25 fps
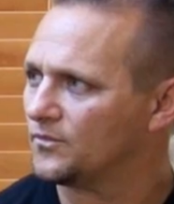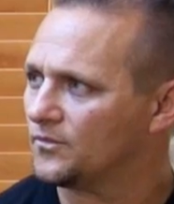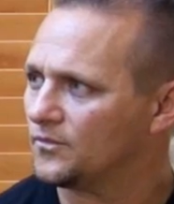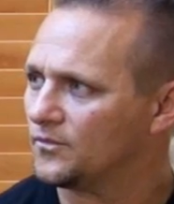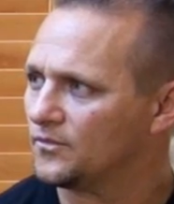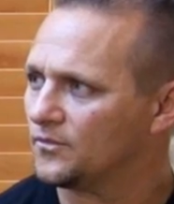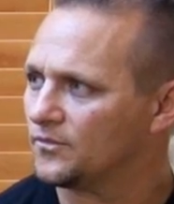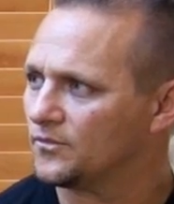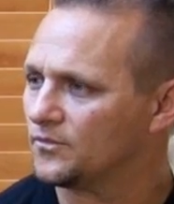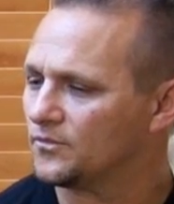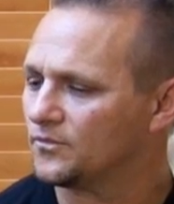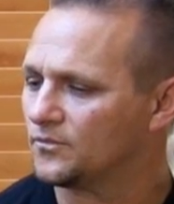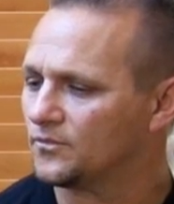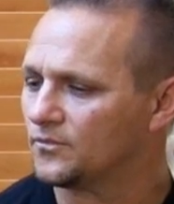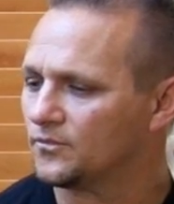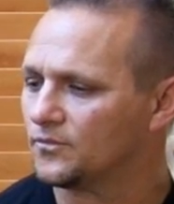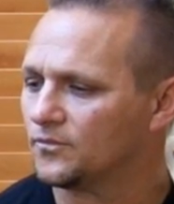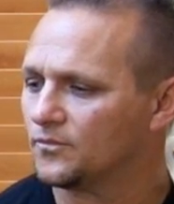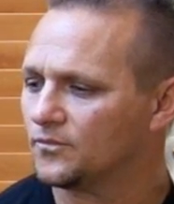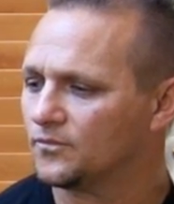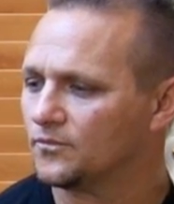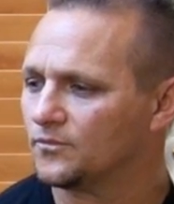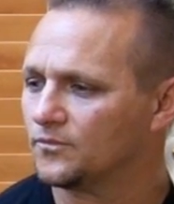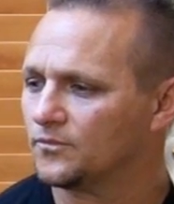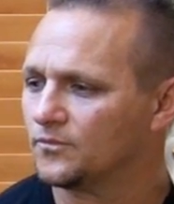
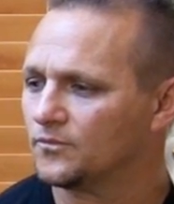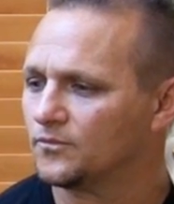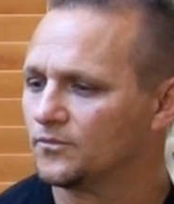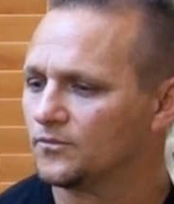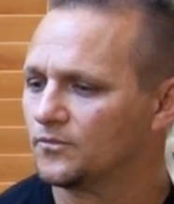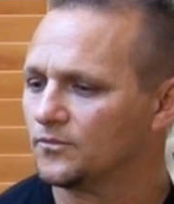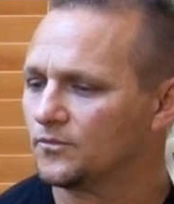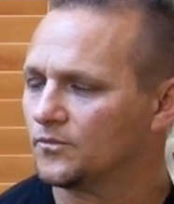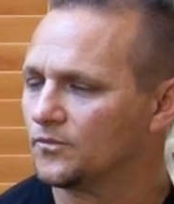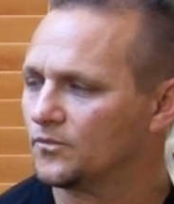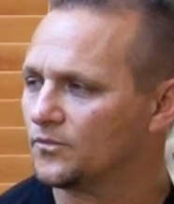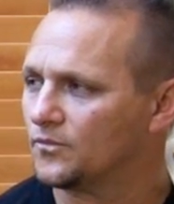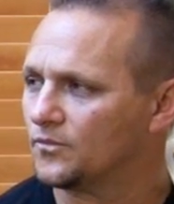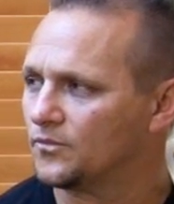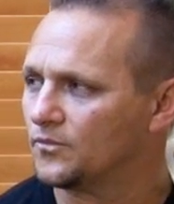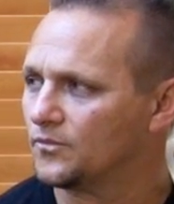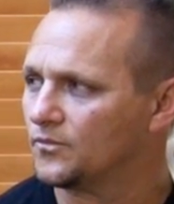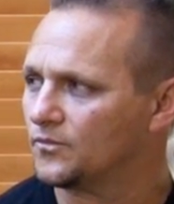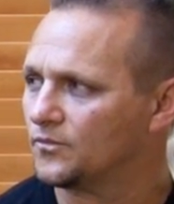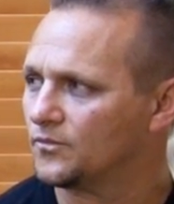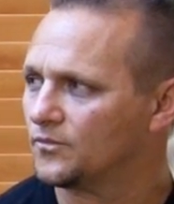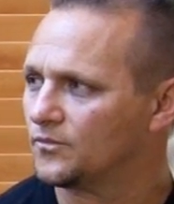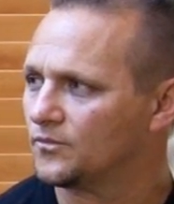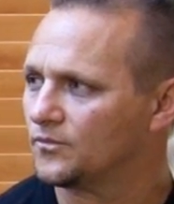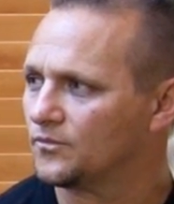
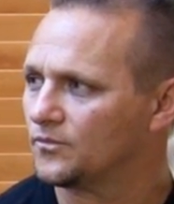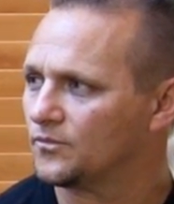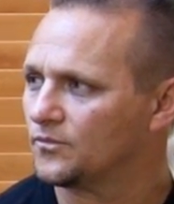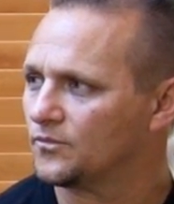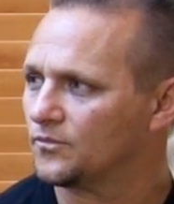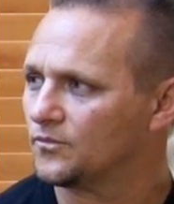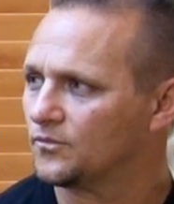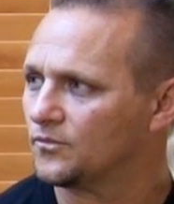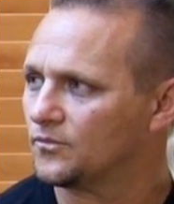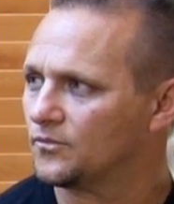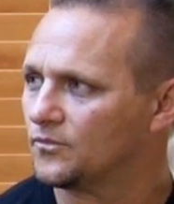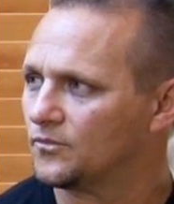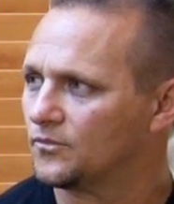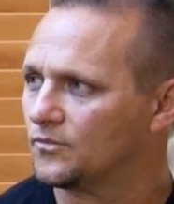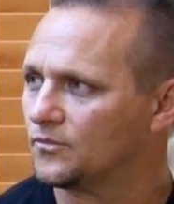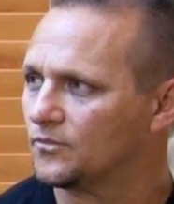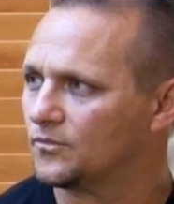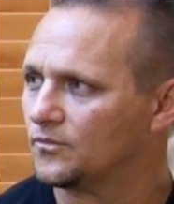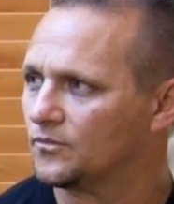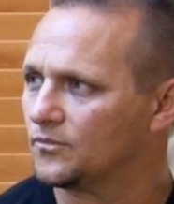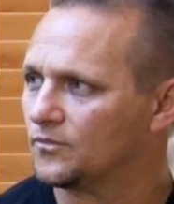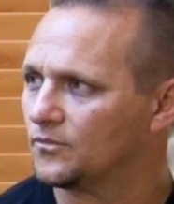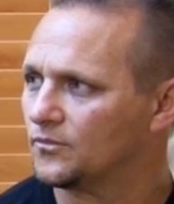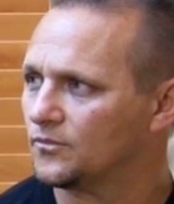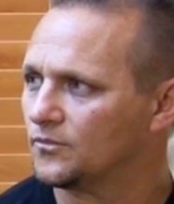
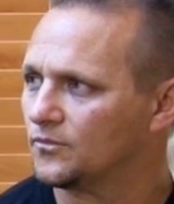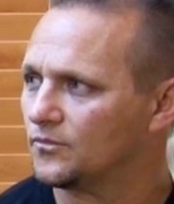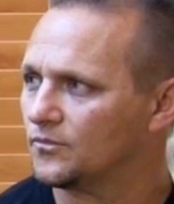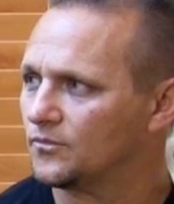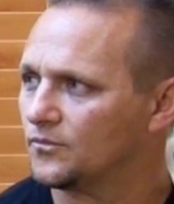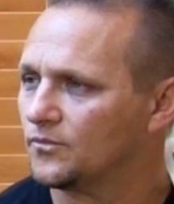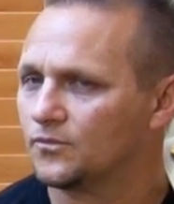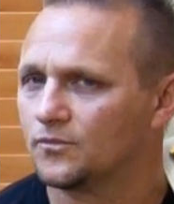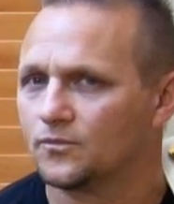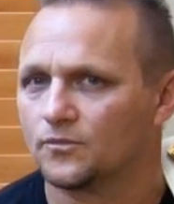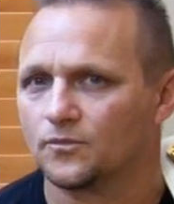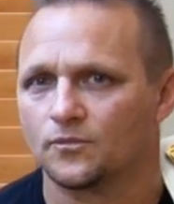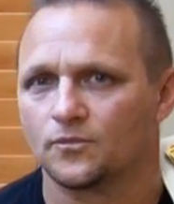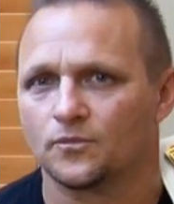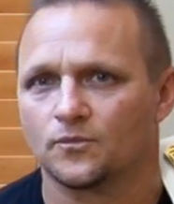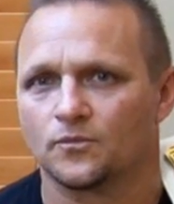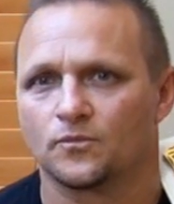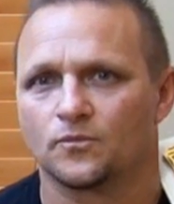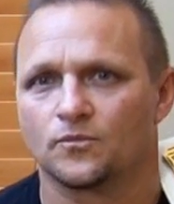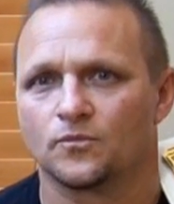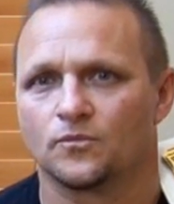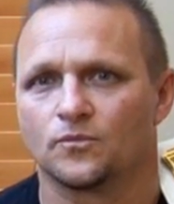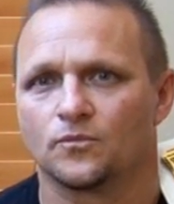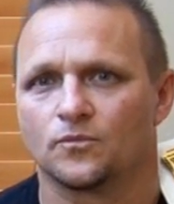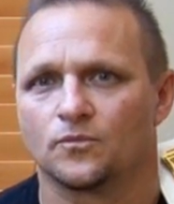
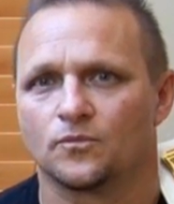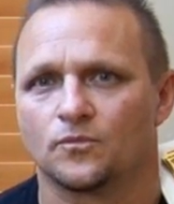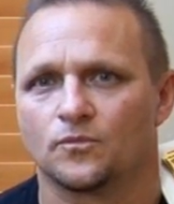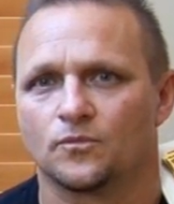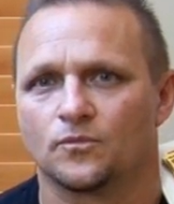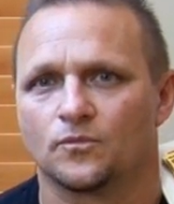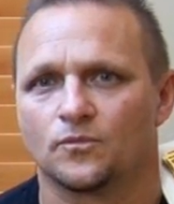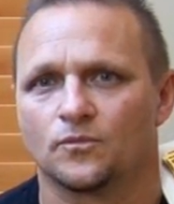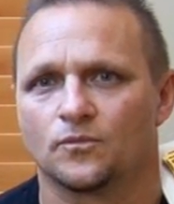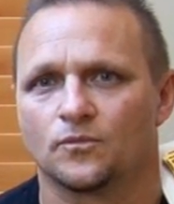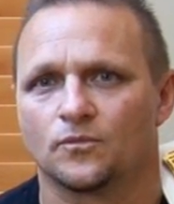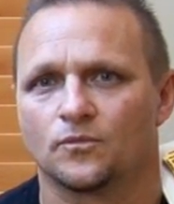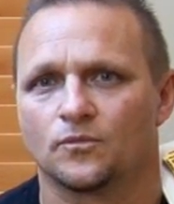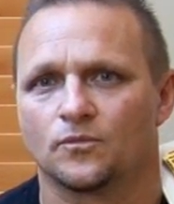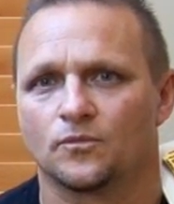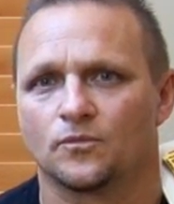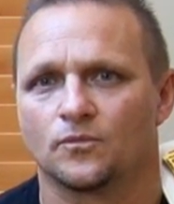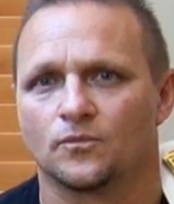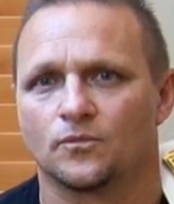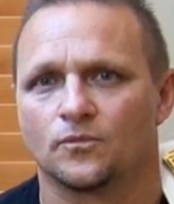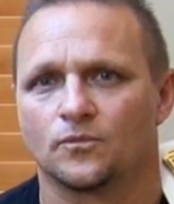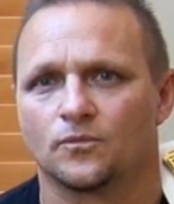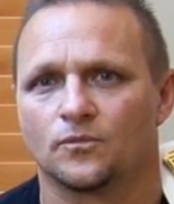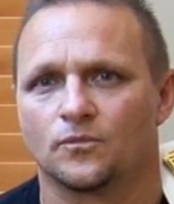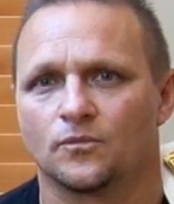
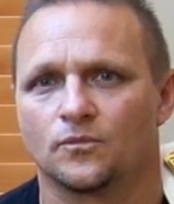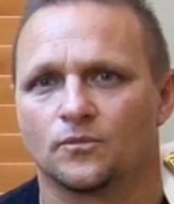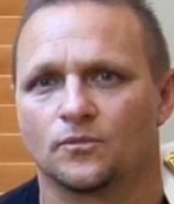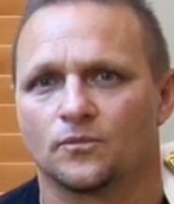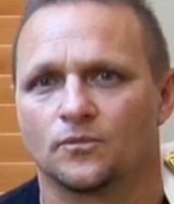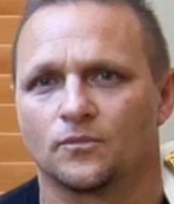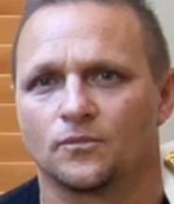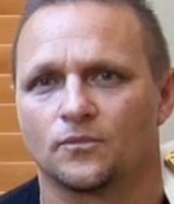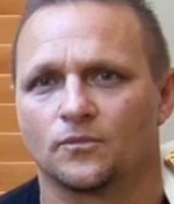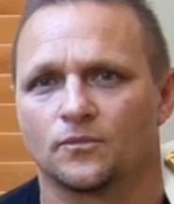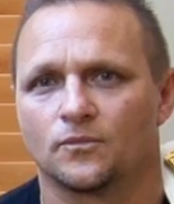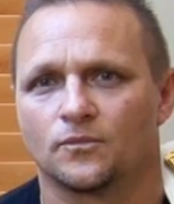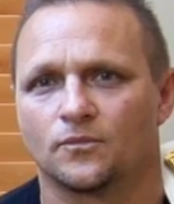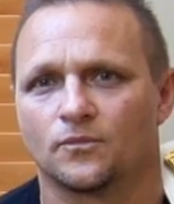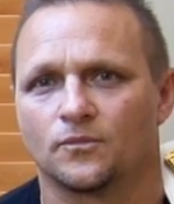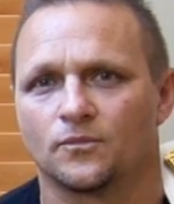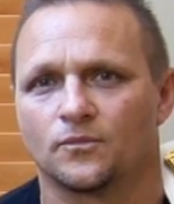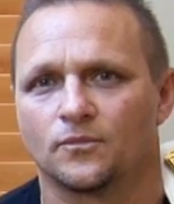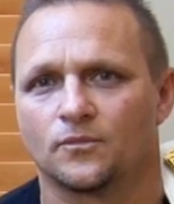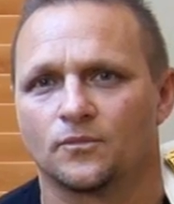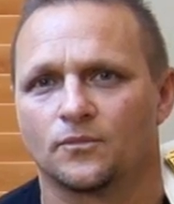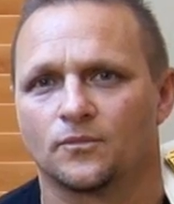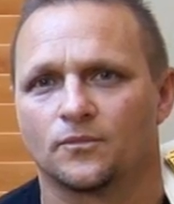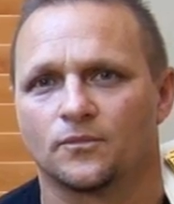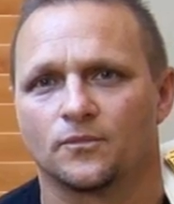
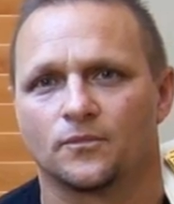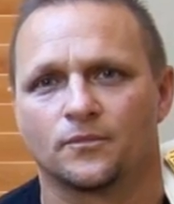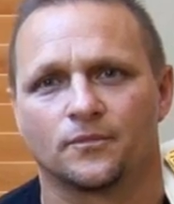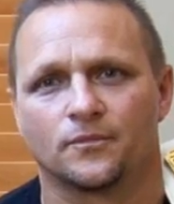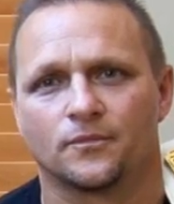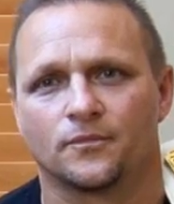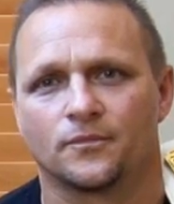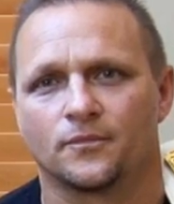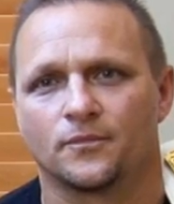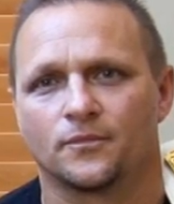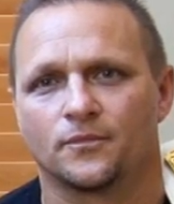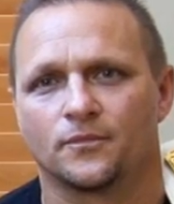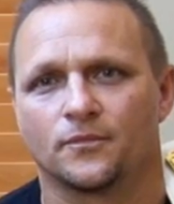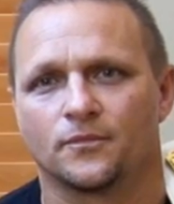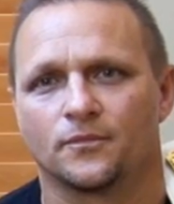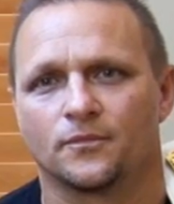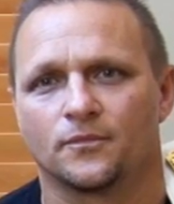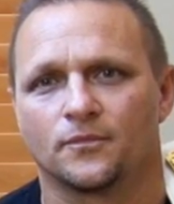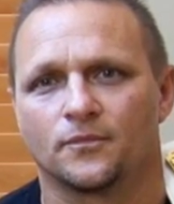[no speech]